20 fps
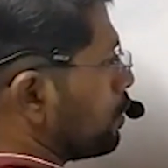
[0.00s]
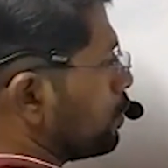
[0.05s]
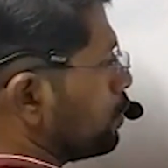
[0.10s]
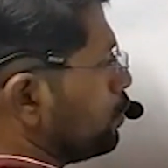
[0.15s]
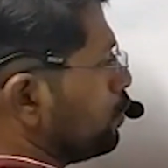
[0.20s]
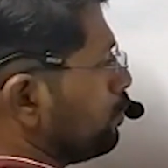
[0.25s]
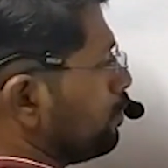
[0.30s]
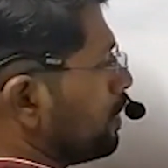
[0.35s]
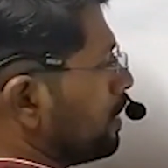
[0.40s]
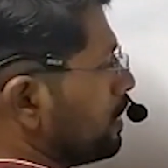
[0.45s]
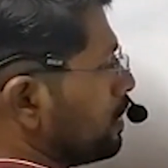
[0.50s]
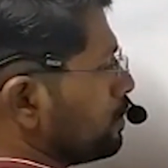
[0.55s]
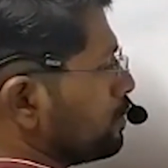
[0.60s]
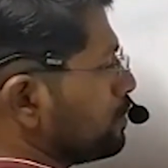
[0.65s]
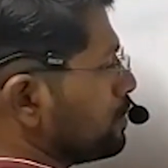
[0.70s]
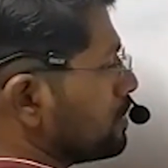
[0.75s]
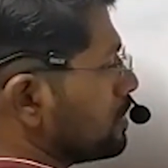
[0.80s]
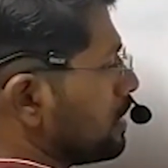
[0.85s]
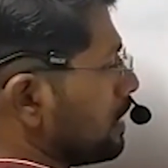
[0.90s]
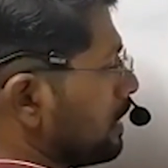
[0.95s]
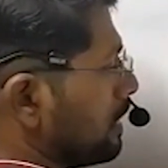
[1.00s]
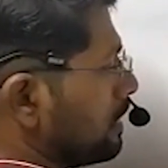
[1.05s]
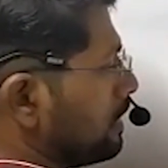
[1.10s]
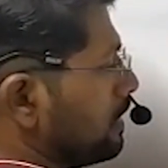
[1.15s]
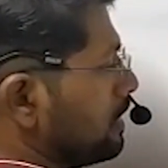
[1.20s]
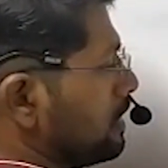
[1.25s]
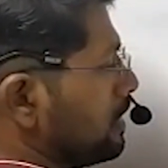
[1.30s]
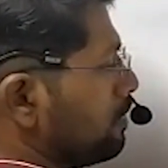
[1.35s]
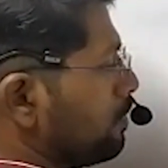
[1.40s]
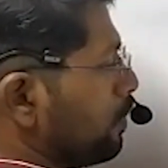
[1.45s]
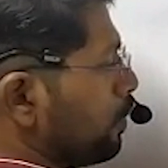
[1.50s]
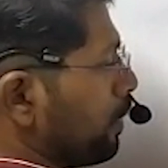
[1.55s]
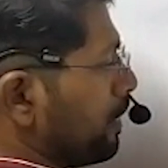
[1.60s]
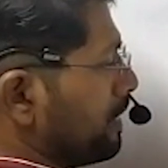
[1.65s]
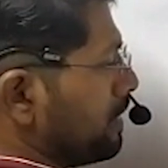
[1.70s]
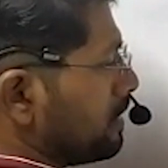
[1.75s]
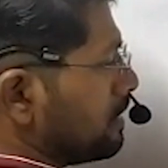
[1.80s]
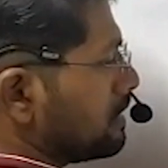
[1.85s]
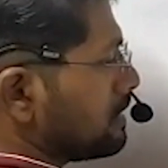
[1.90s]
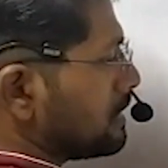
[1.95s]
To produce the
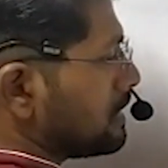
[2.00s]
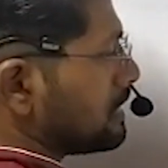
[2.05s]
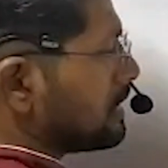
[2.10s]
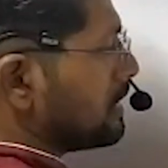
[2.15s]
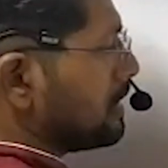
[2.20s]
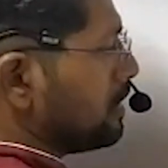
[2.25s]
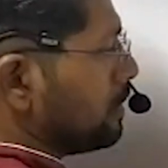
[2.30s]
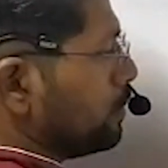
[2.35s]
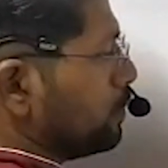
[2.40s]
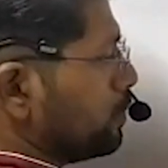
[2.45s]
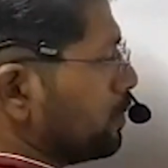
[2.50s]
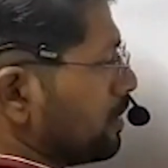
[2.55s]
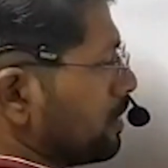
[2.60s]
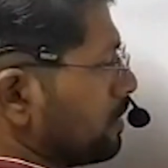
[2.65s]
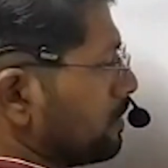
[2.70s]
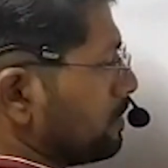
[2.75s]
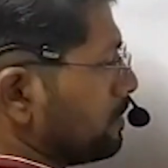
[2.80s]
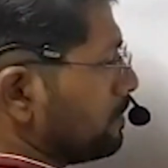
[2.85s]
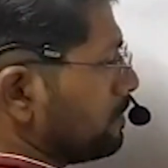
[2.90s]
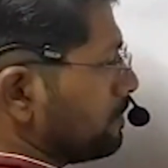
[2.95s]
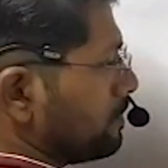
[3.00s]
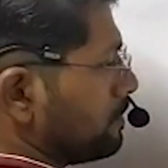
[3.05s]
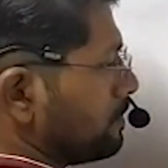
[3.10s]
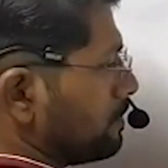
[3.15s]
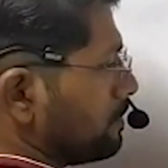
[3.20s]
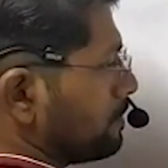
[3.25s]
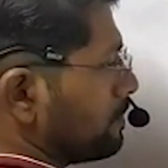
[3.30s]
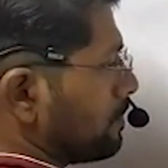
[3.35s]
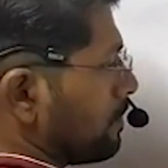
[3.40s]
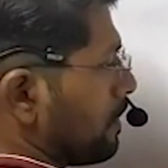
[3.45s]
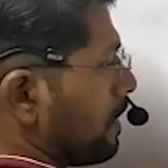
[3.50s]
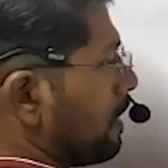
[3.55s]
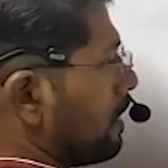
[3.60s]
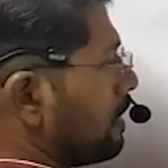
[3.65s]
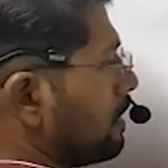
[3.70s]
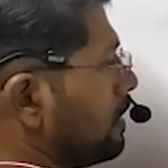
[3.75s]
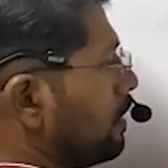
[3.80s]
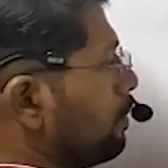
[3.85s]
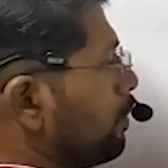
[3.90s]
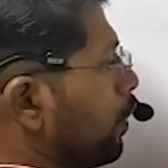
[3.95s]
diploid zygote.
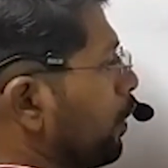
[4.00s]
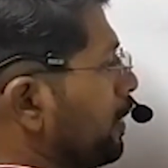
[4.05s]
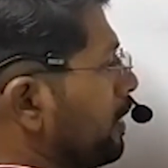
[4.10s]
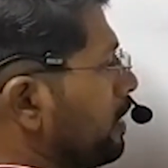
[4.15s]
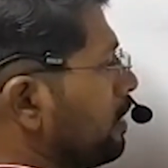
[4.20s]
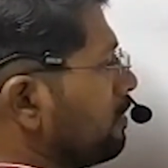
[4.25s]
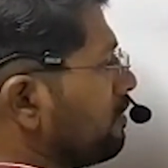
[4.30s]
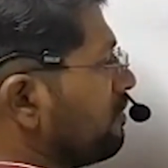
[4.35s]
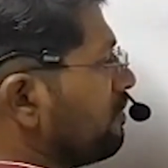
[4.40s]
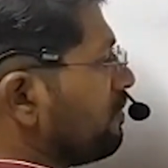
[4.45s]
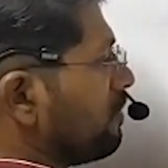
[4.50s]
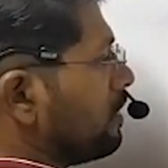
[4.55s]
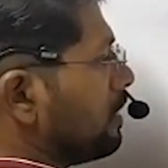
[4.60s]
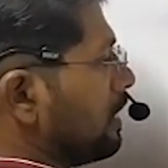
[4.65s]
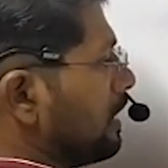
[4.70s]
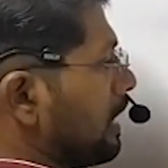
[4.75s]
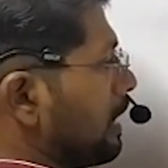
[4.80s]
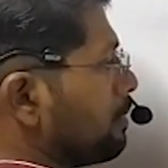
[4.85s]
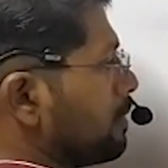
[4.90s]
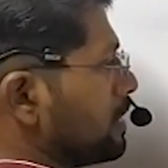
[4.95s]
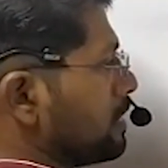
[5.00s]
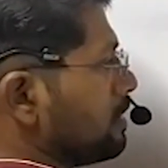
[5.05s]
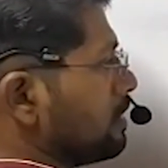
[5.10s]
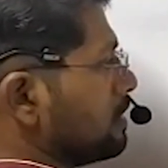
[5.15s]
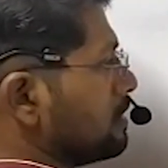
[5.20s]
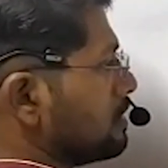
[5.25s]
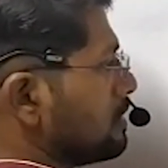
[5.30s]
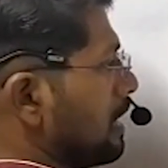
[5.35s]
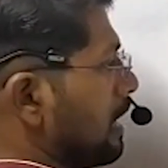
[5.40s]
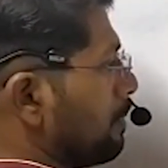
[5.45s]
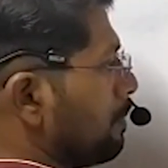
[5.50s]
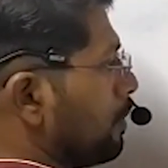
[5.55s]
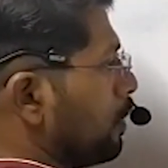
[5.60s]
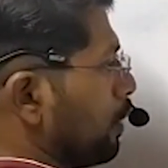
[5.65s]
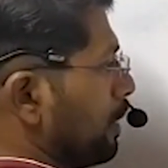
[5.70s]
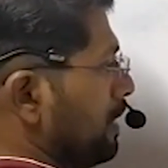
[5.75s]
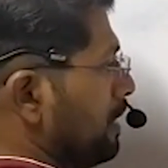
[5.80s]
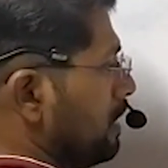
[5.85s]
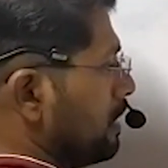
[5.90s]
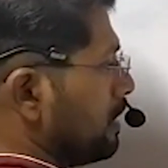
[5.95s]
The ploidy of gamete is
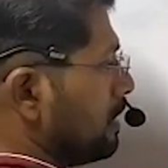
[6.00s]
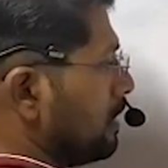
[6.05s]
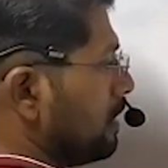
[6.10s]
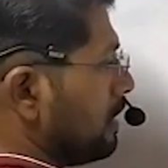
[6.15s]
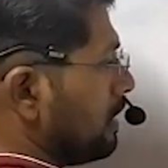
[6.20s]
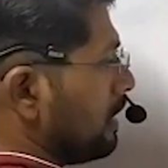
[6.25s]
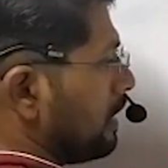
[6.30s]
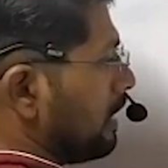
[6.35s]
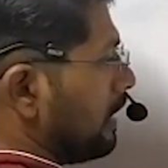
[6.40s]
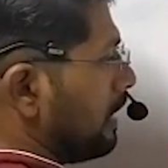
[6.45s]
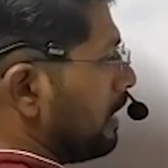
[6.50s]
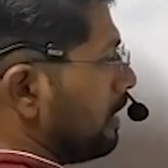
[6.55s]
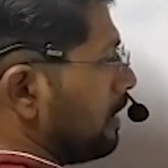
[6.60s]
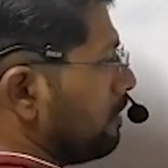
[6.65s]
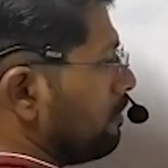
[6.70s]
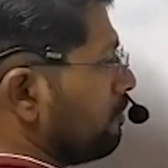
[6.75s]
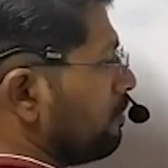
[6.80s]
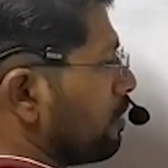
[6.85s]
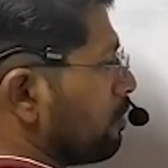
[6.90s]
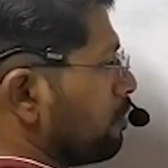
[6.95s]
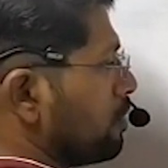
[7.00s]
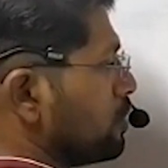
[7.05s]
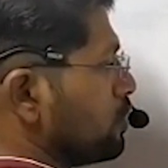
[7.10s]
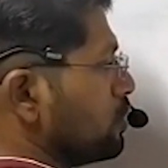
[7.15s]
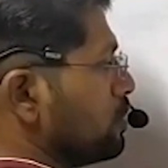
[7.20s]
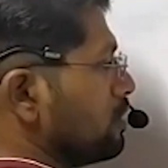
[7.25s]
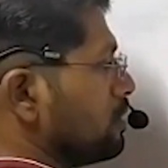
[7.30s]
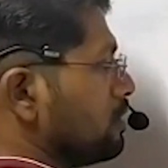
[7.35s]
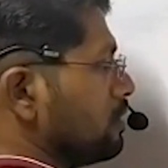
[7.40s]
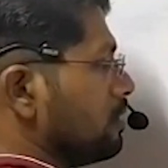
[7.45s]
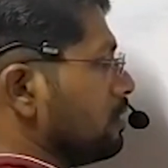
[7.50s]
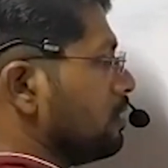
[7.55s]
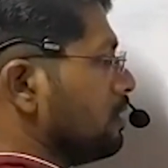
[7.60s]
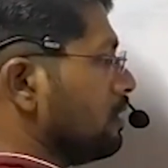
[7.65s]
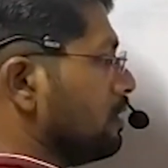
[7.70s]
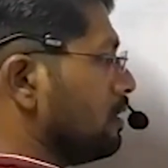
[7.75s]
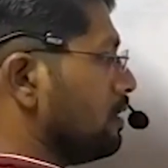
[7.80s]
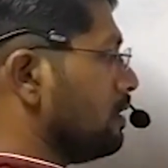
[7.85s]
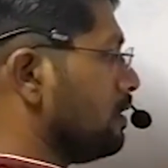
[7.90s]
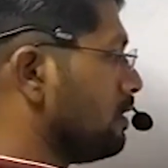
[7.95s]
haploid, and formation
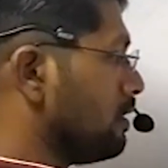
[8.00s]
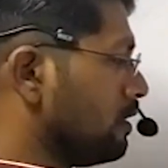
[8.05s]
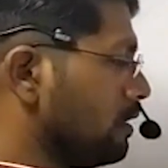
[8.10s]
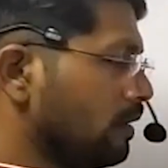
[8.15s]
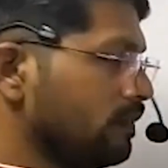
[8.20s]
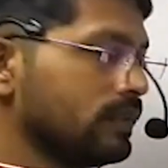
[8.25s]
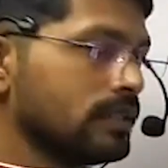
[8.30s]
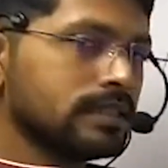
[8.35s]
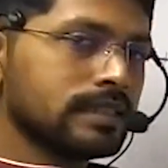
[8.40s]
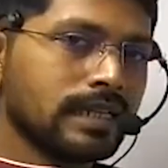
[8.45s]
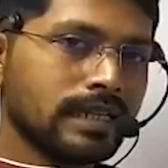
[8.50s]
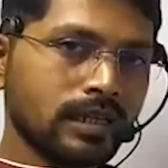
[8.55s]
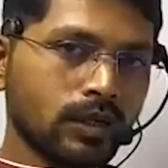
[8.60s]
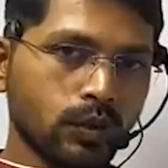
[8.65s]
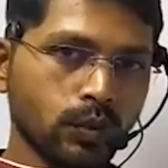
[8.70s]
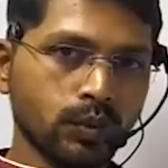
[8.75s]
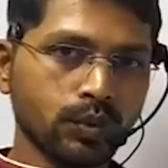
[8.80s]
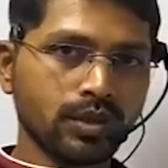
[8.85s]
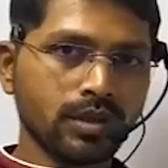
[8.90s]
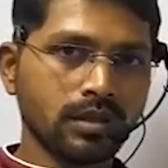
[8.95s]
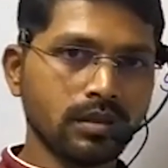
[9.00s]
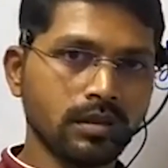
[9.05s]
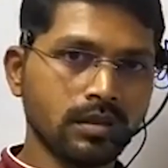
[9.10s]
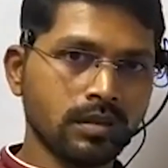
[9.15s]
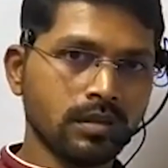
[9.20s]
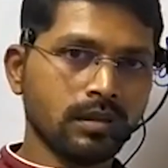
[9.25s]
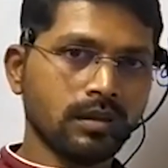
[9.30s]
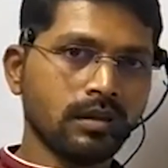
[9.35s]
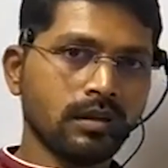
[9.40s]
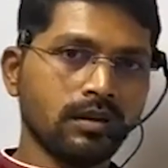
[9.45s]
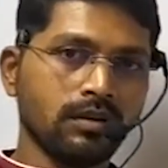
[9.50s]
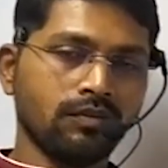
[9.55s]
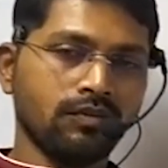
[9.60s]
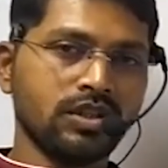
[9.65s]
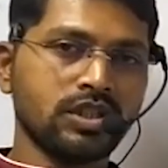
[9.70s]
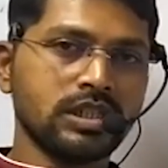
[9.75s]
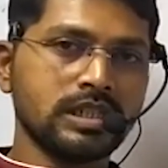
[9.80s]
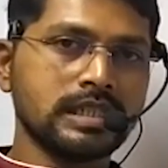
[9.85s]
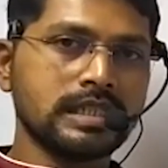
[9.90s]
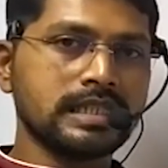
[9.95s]
of the zygote,
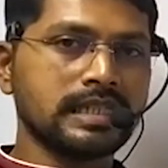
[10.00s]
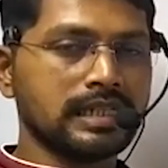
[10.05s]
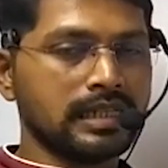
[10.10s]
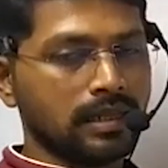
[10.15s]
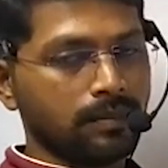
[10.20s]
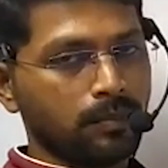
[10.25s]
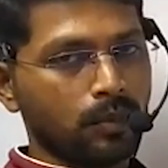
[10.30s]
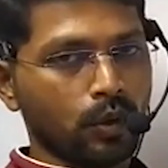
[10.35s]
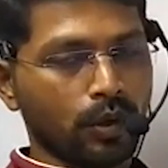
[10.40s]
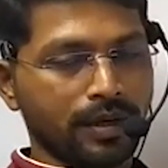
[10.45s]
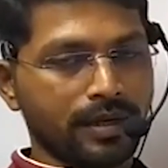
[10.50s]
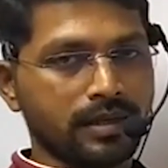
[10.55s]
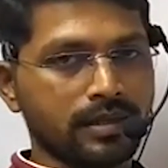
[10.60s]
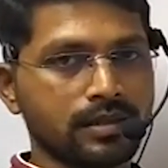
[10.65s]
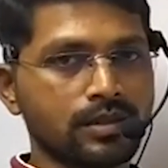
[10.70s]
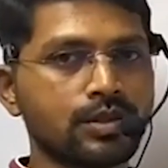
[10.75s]
which is diploid.